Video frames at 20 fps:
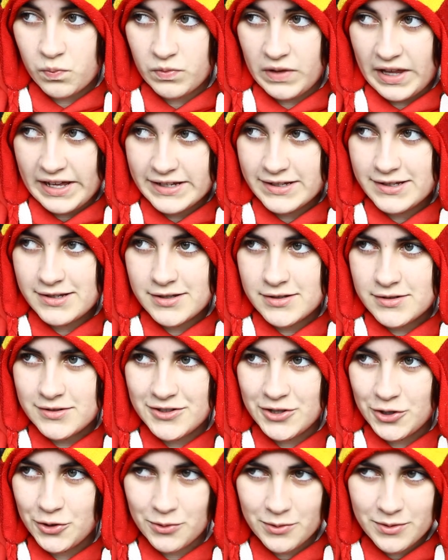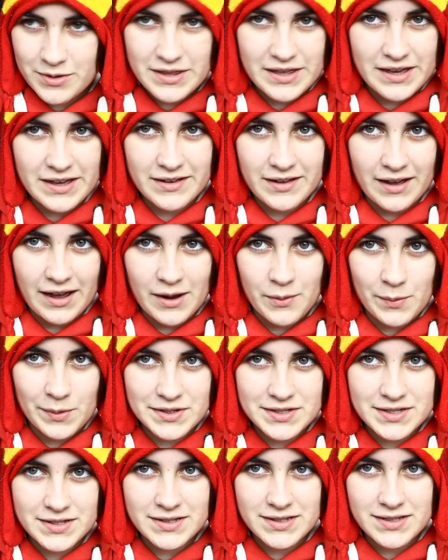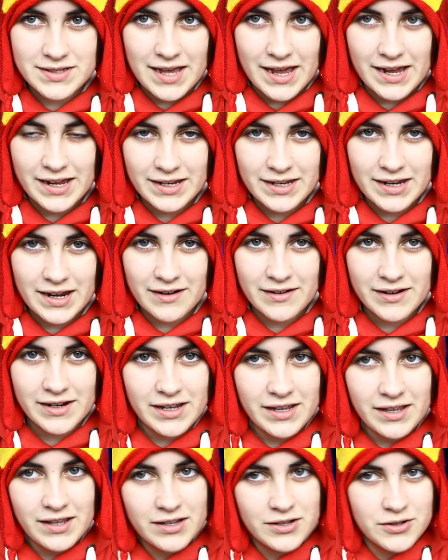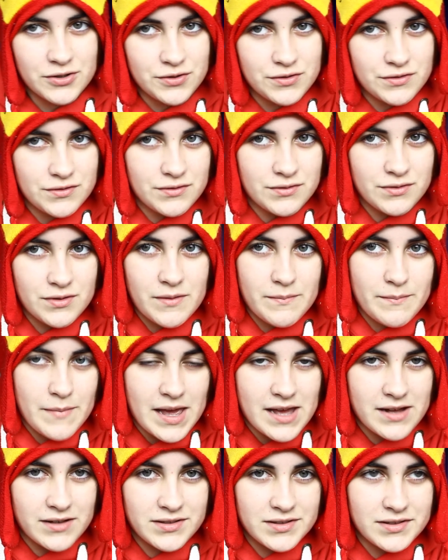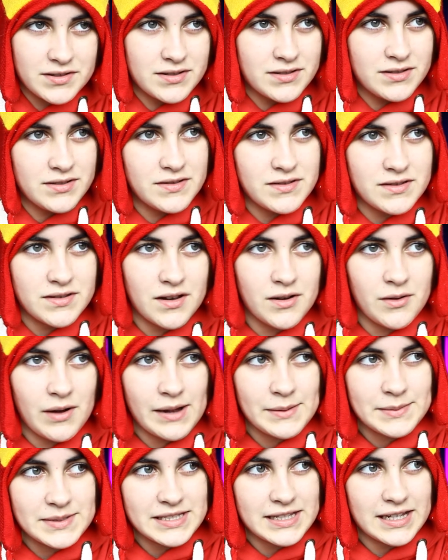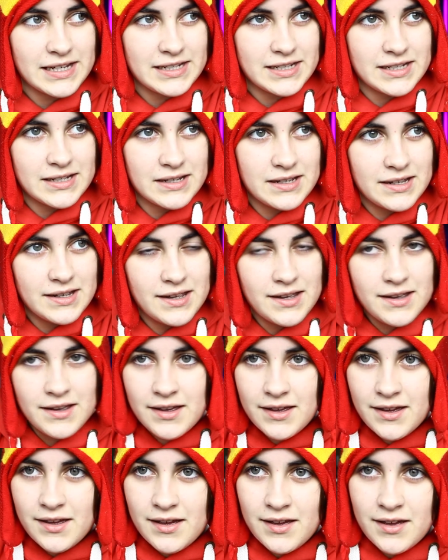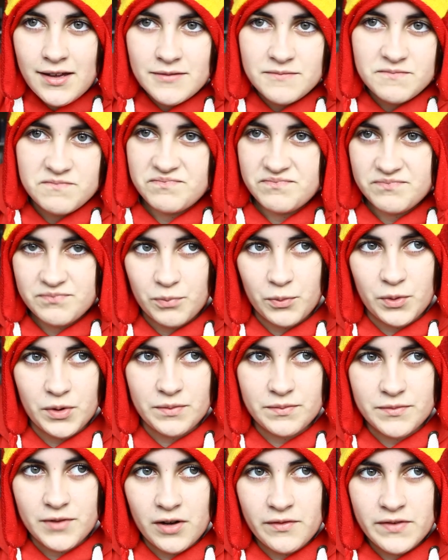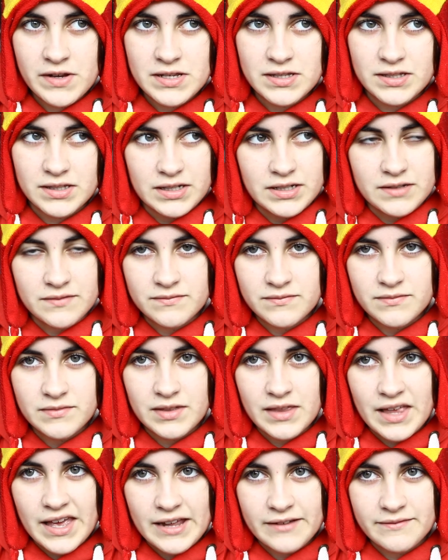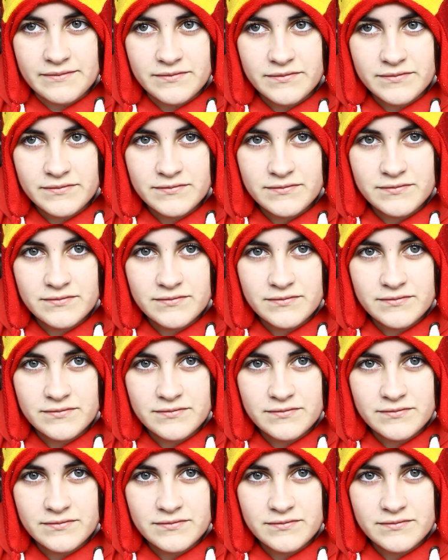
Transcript: like knew that I wasn't secondary to males, so I was like, well, obviously then